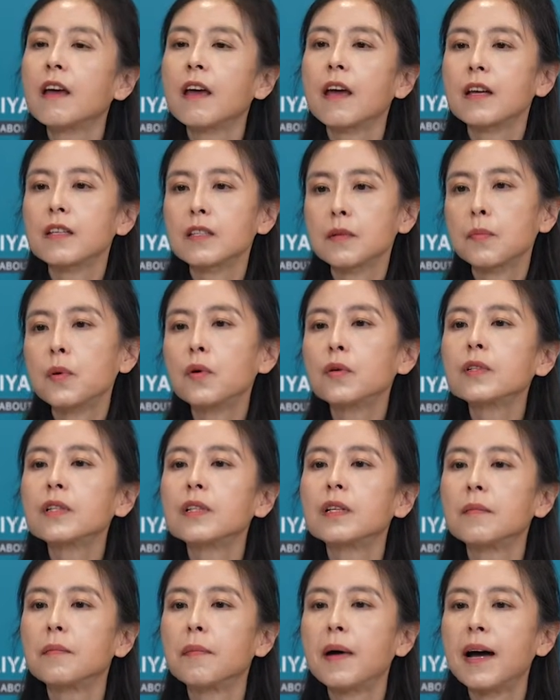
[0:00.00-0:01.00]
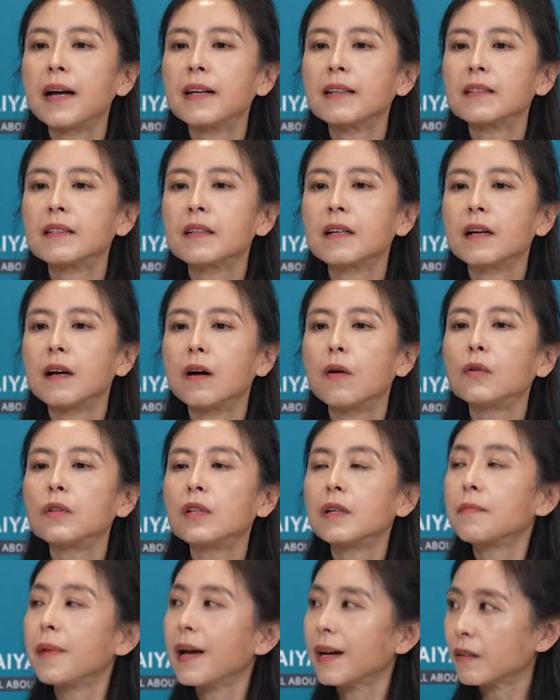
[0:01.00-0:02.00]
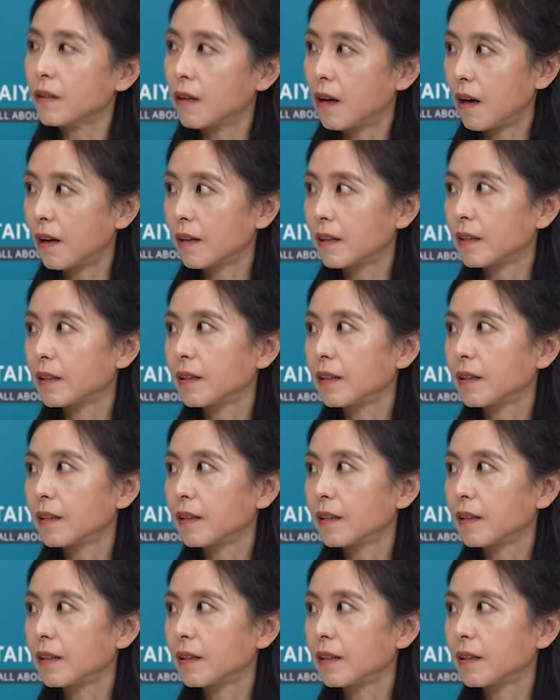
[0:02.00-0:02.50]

and supported by the order backlog.